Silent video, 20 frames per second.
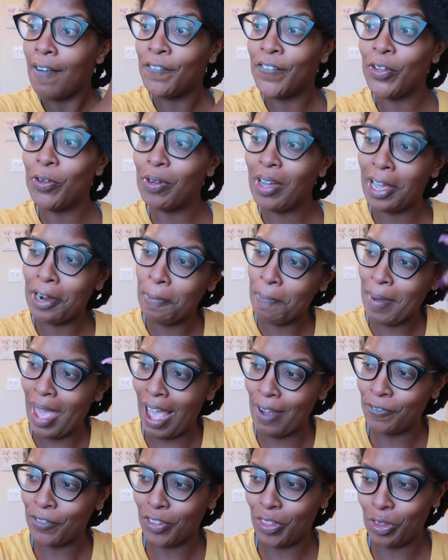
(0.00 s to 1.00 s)
Feel kind of
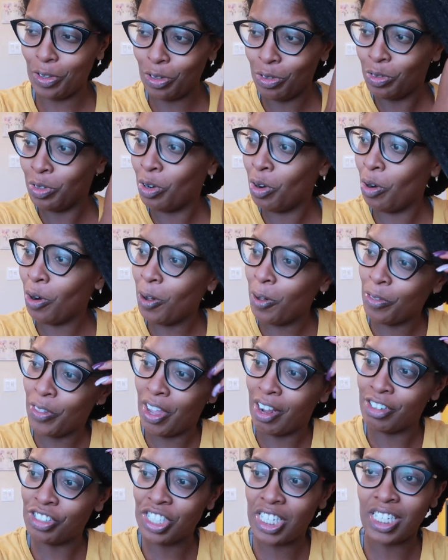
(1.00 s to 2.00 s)
bad for the little girl
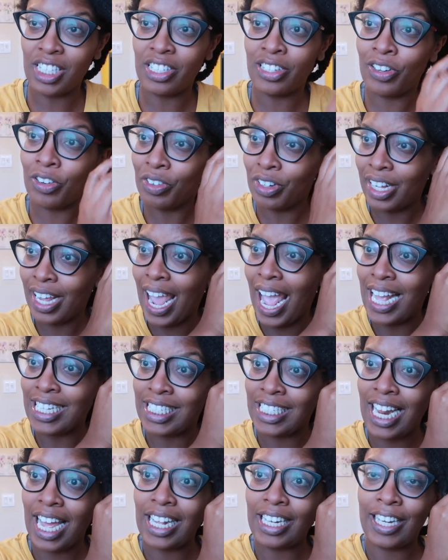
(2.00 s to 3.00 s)
there. She literally
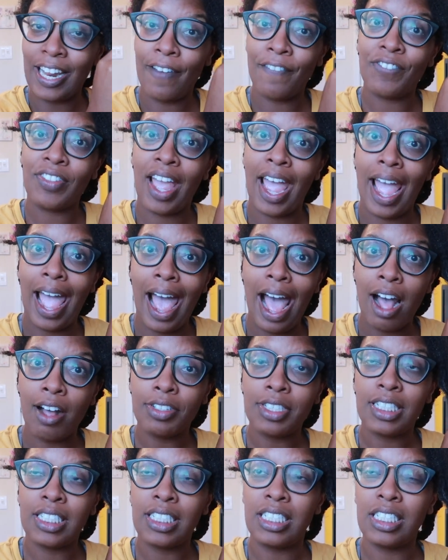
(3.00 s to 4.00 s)
has not left the
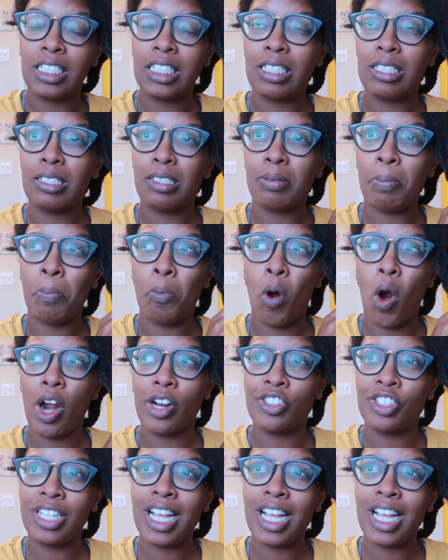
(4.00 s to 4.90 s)
house since March.